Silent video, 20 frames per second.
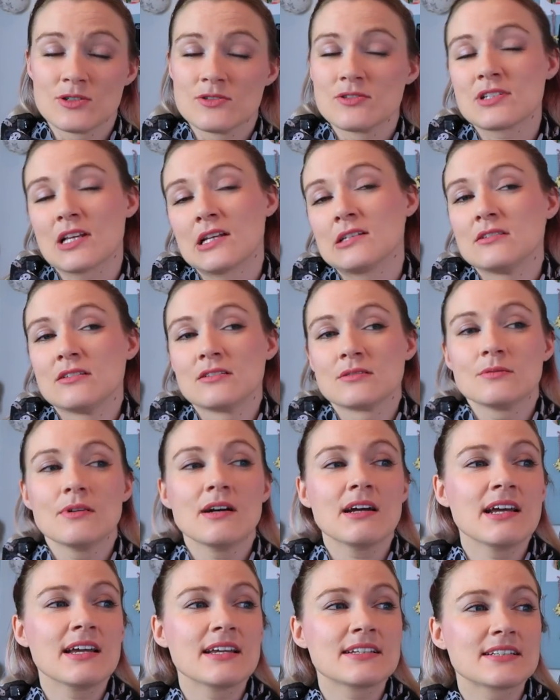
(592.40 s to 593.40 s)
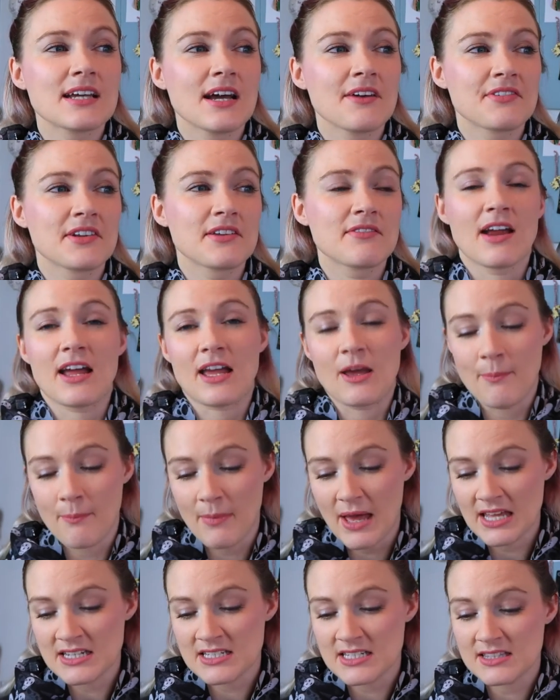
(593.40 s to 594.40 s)
goes a long way. Definitely
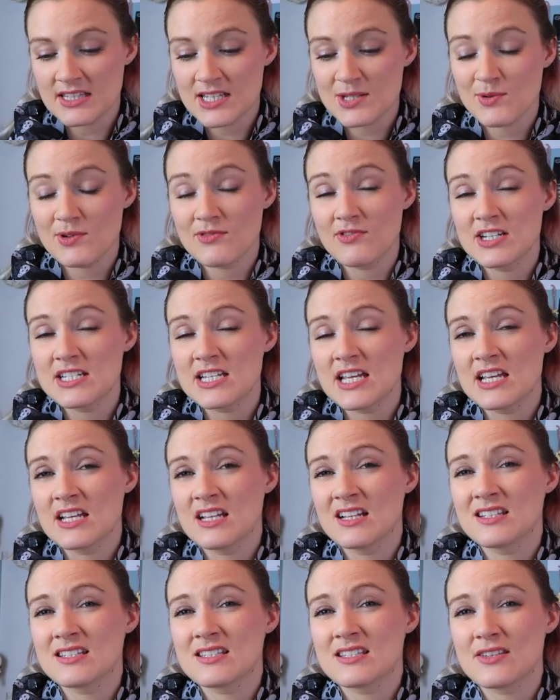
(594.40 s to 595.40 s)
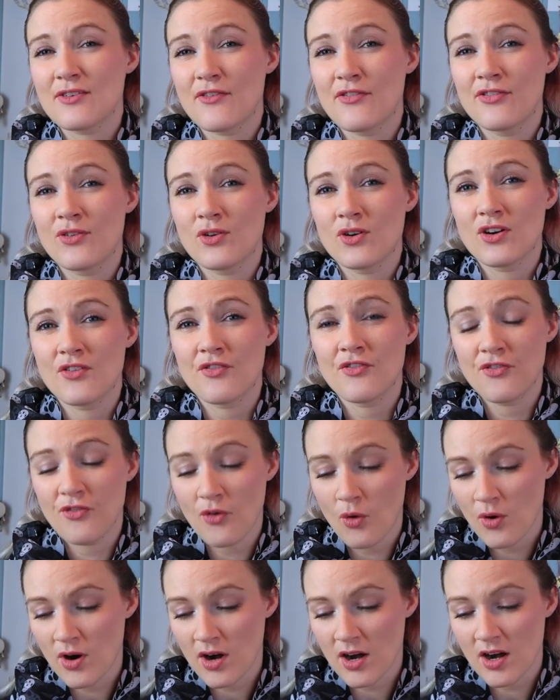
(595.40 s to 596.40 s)
recommend it. This one retails for
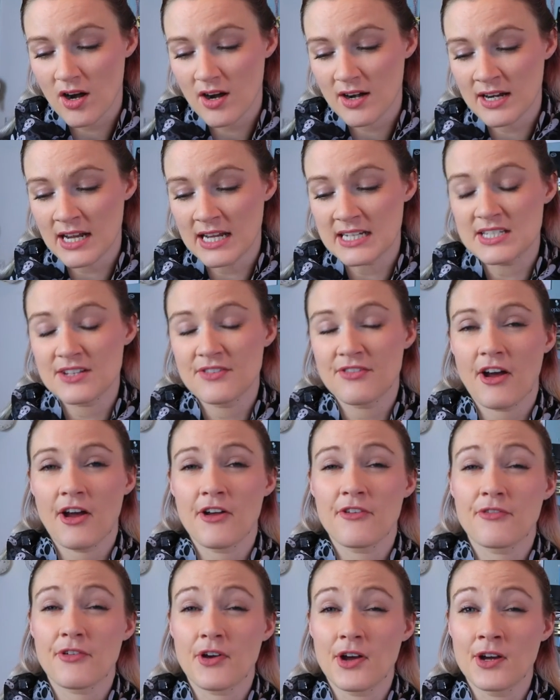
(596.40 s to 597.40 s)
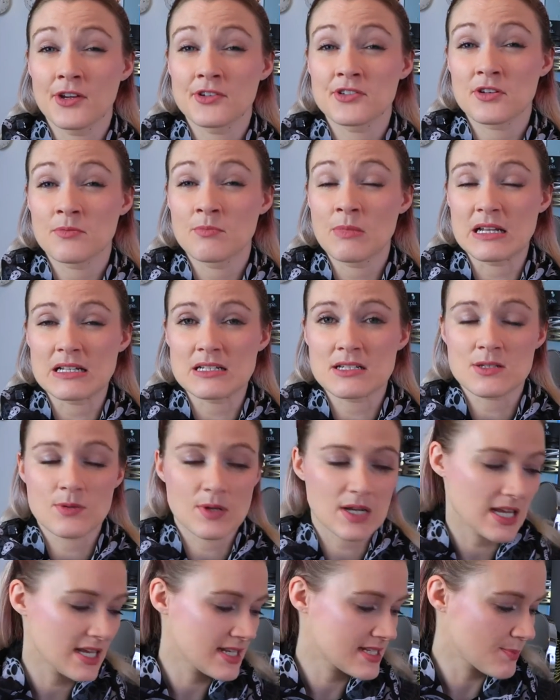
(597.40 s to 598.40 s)
$4.95 for 100 mils,
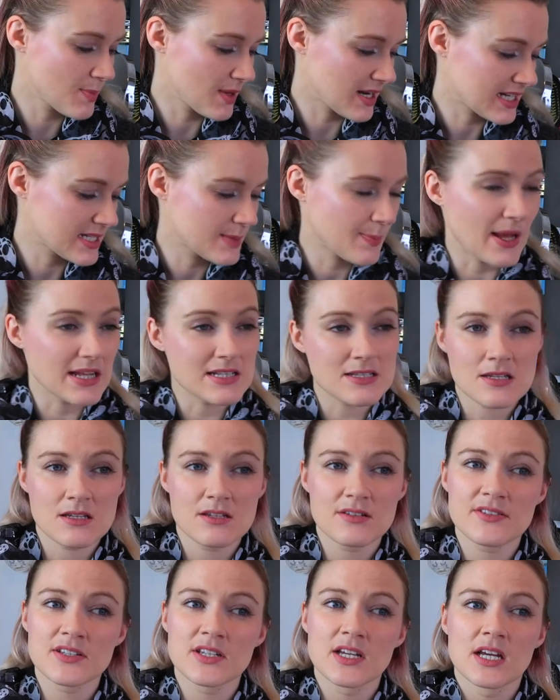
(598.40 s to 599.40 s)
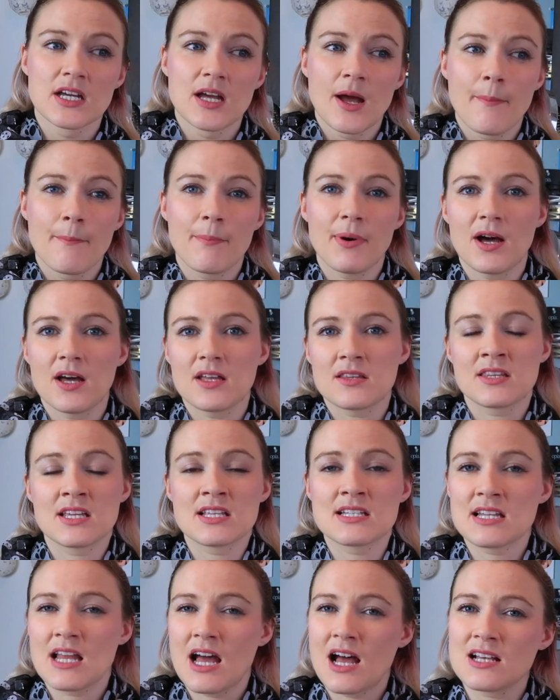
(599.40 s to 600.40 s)
so it is a bit expensive, But
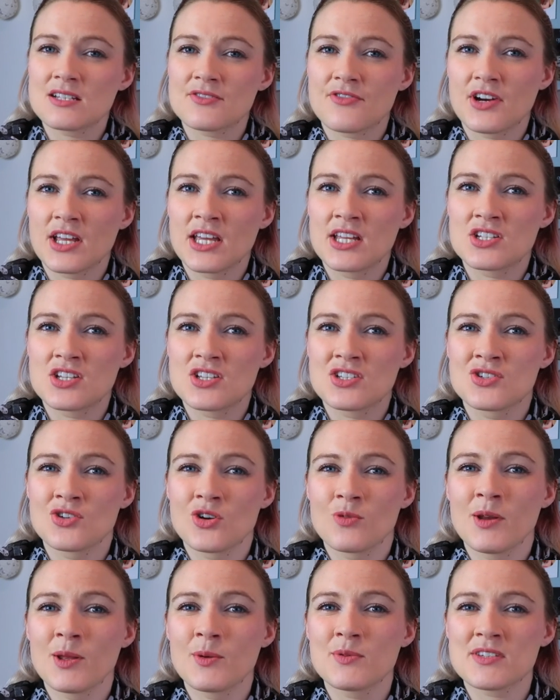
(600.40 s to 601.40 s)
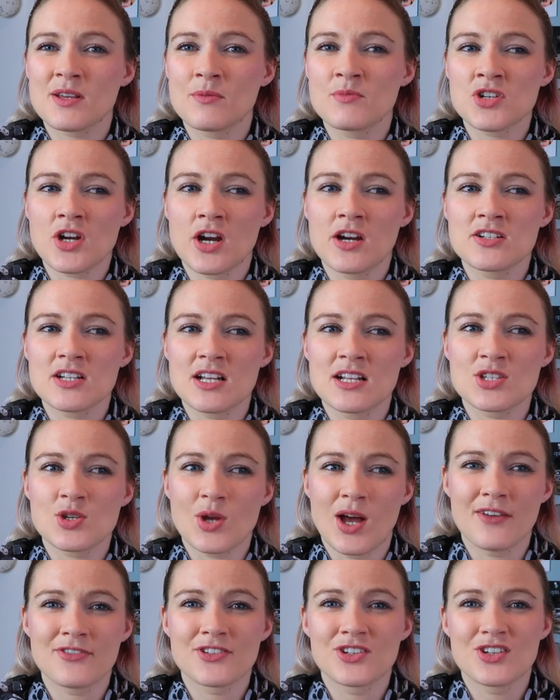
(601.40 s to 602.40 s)
these last for ages. Normally with some shower gels,
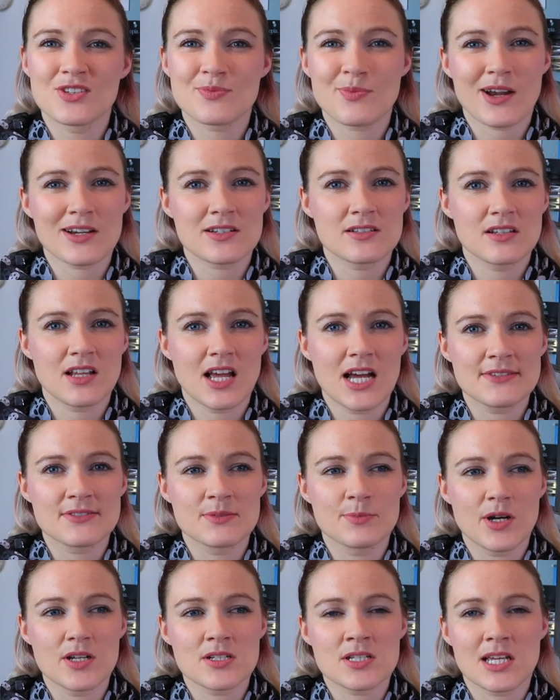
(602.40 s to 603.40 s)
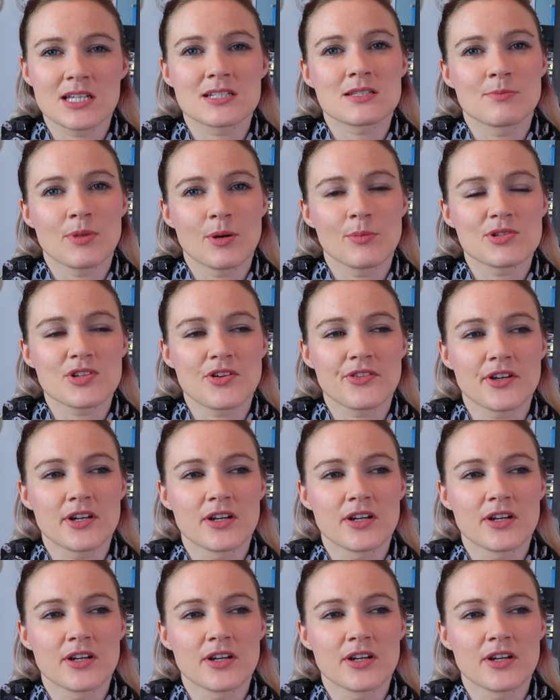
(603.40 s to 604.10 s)
you have to use practically half a bottle to get some bubbles on